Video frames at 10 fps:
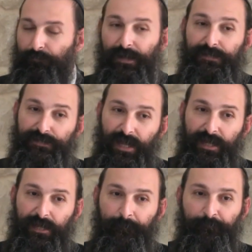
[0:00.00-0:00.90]
by
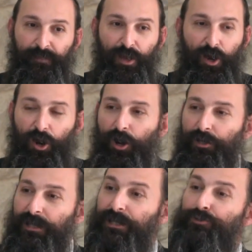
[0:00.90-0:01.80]
saying,
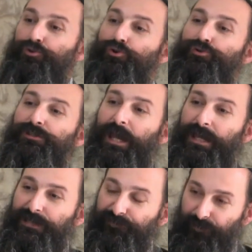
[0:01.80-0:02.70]
on in 2
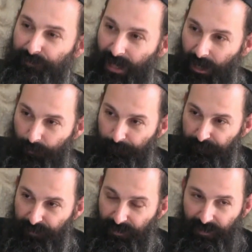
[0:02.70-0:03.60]
days from now,
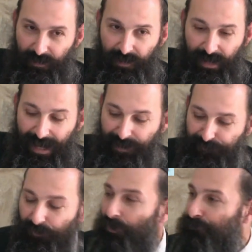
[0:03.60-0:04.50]

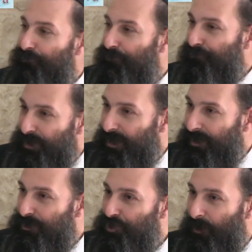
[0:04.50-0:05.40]
at 4:15
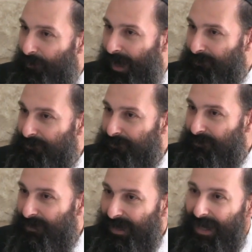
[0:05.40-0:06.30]
is Shabbat,
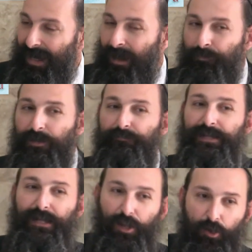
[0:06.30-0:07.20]
and I'm going to
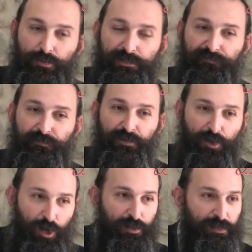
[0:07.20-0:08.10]
be closed for
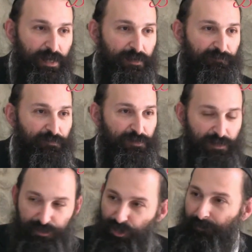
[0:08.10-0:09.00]
the holiday, for
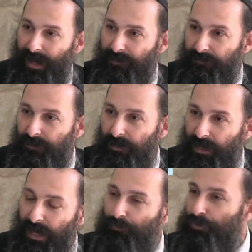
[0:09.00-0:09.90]
the Shabbat,
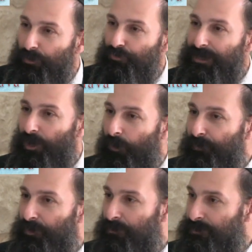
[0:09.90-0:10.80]
and we'll
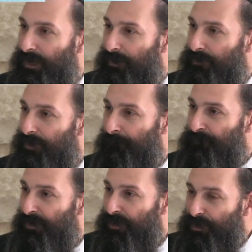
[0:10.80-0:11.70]
reopen on Sunday.
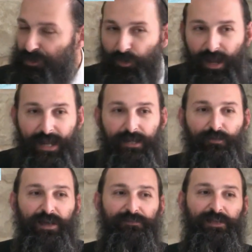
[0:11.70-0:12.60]
So
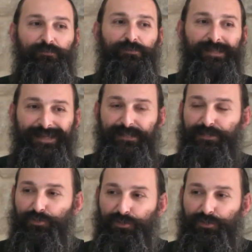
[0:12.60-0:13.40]
anyone that needs